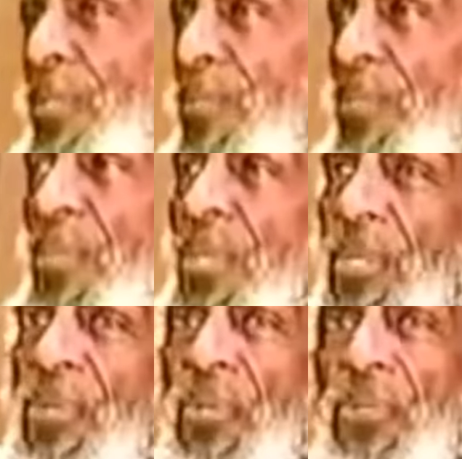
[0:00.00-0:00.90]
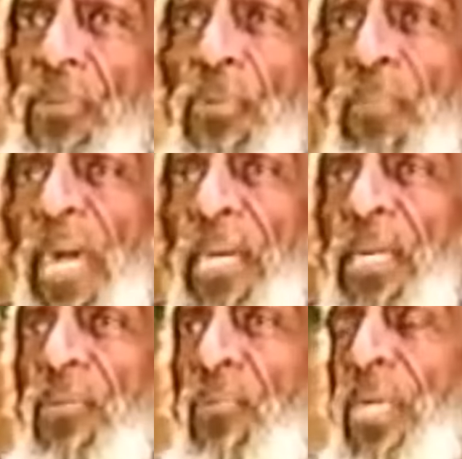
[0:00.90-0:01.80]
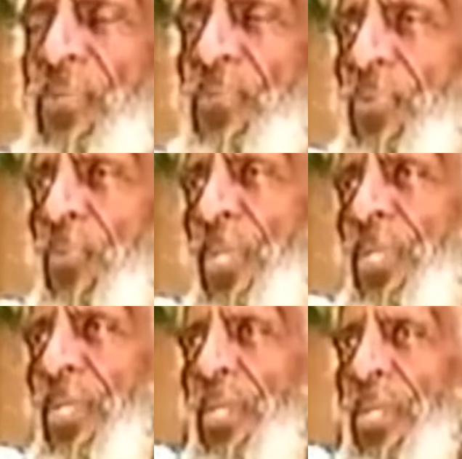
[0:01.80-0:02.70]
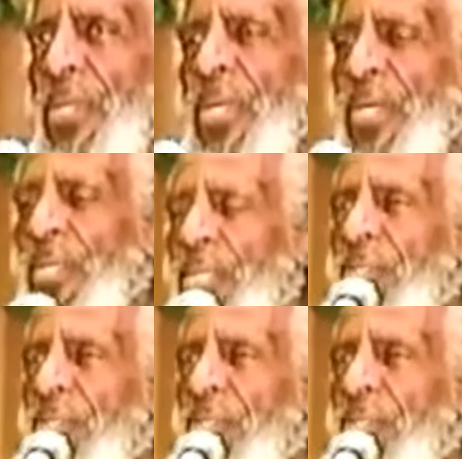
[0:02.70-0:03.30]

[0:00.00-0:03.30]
and he took it through the back of his restaurant window, and as